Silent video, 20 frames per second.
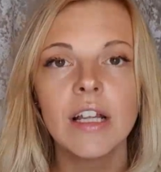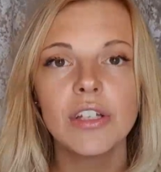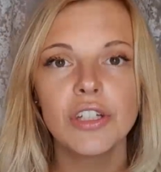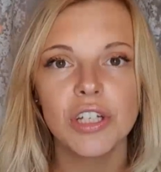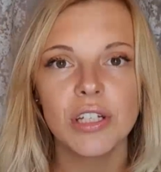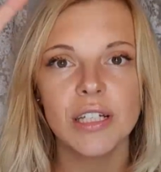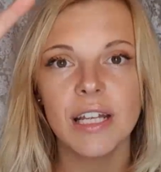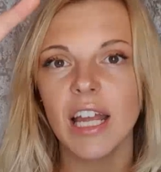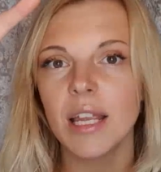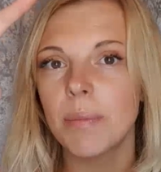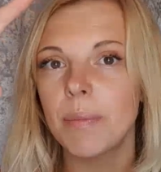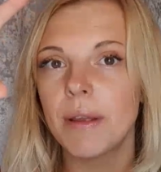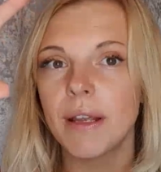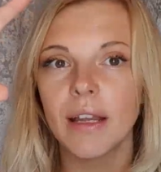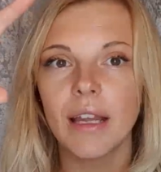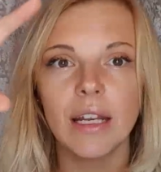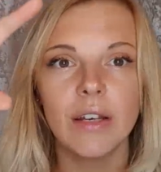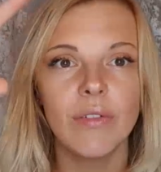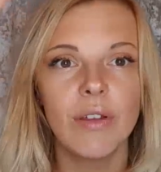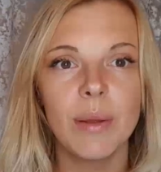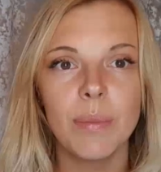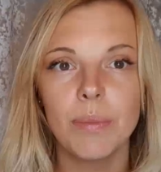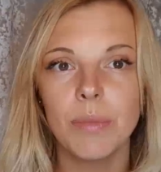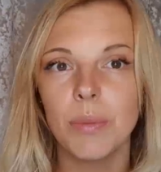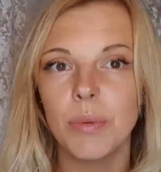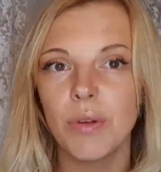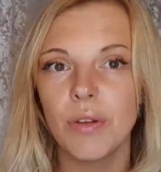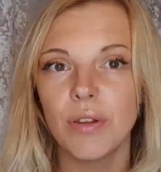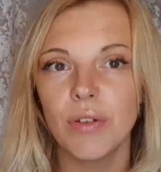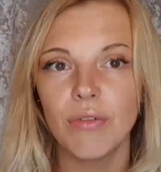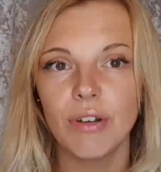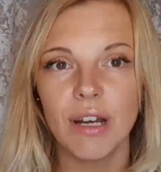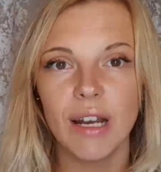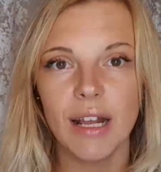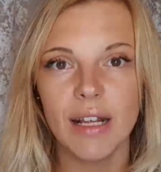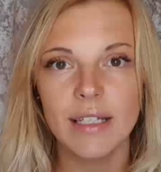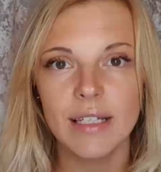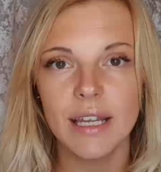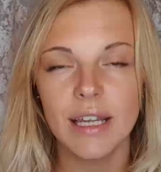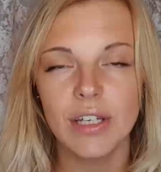Just type in kind of hypnobirthing
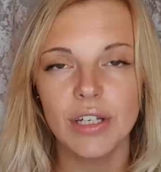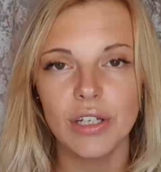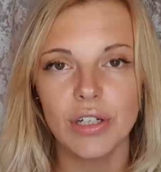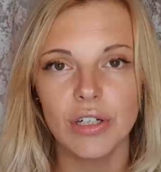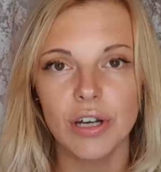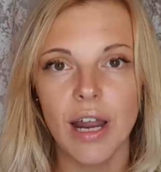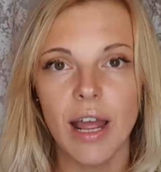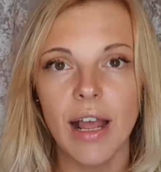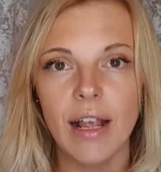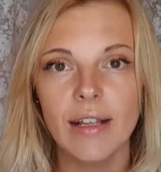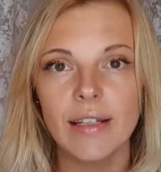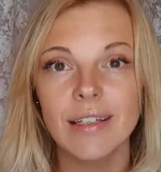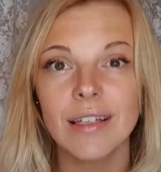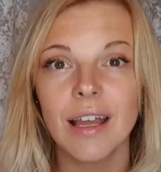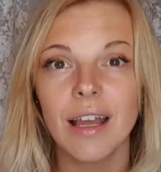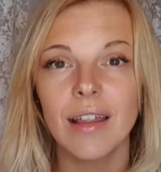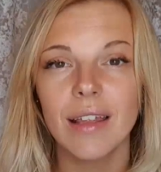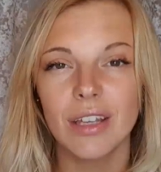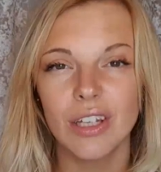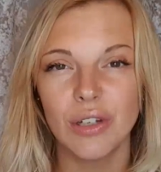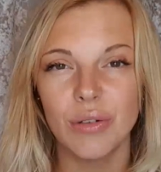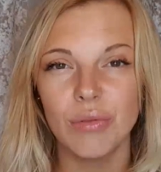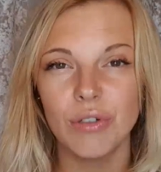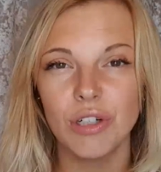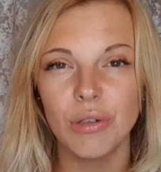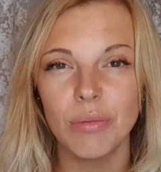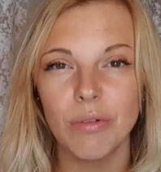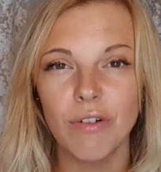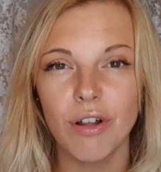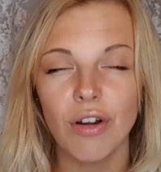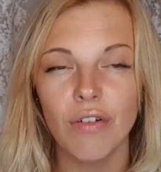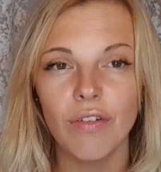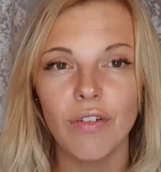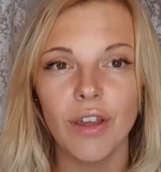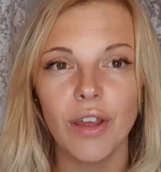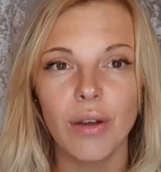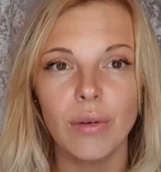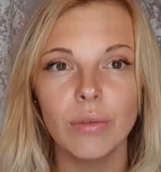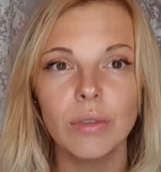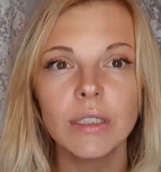relaxation tracks. I think YouTube have got a
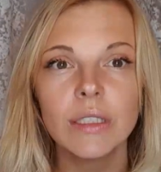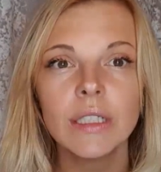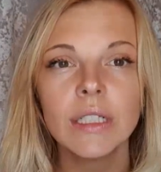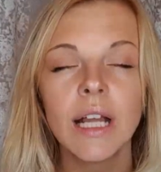few.